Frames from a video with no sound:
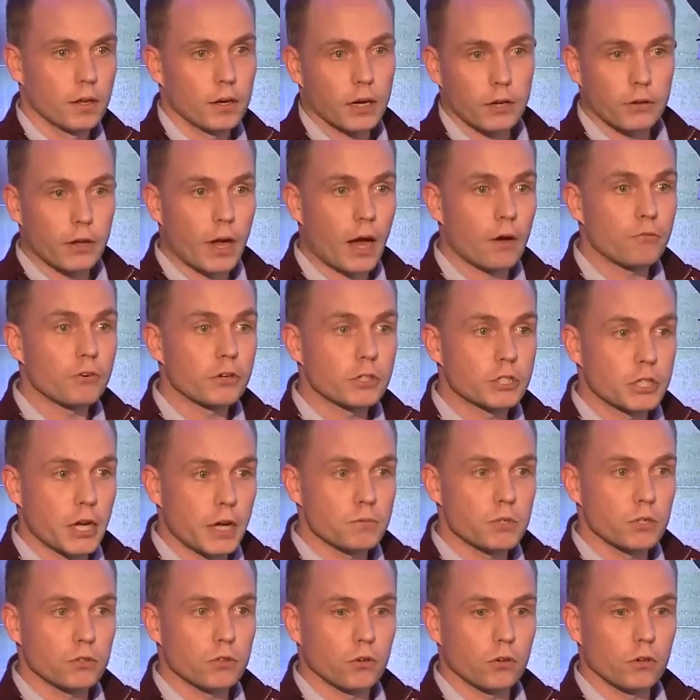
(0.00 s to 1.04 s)
Now, you have your
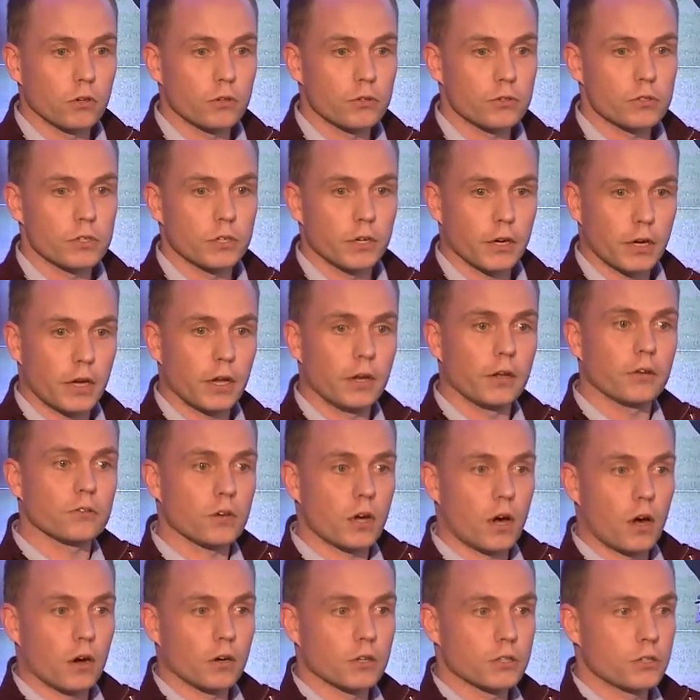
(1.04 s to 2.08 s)
James O'Donoghues and your Cillian
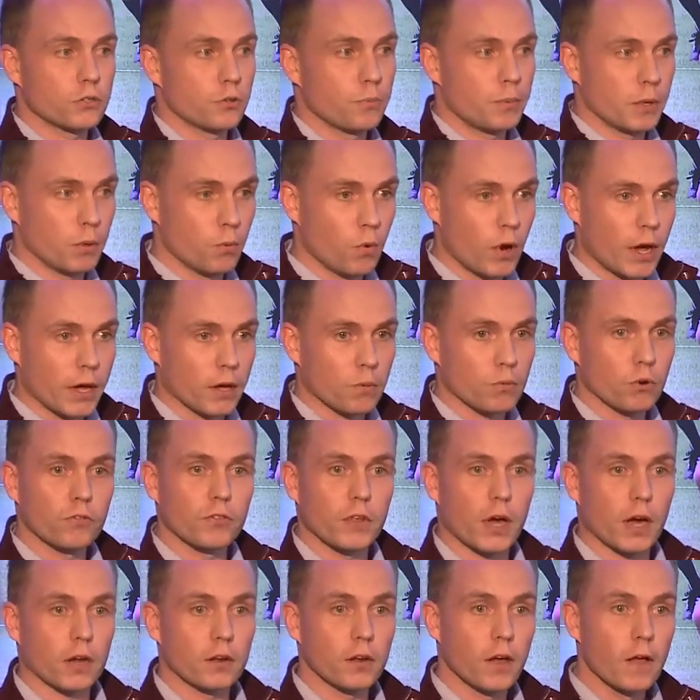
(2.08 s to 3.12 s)
O'Connors who will be way above
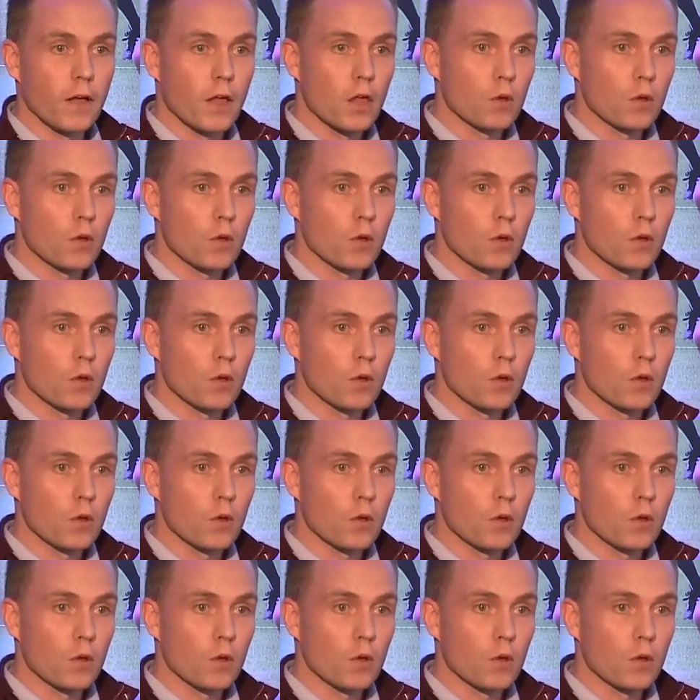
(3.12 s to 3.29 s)
that,